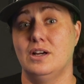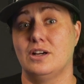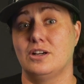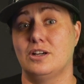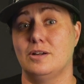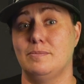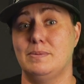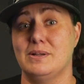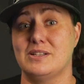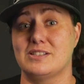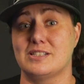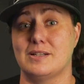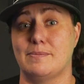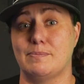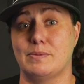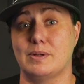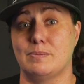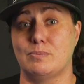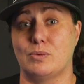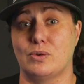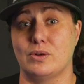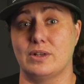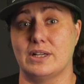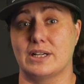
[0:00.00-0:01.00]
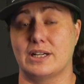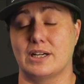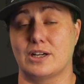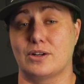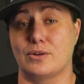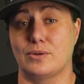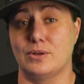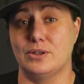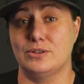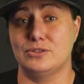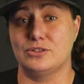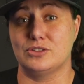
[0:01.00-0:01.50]
could be something more like a
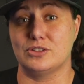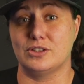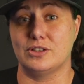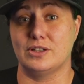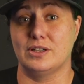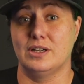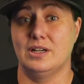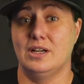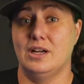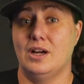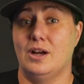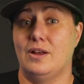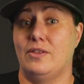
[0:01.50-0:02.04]
cruiser.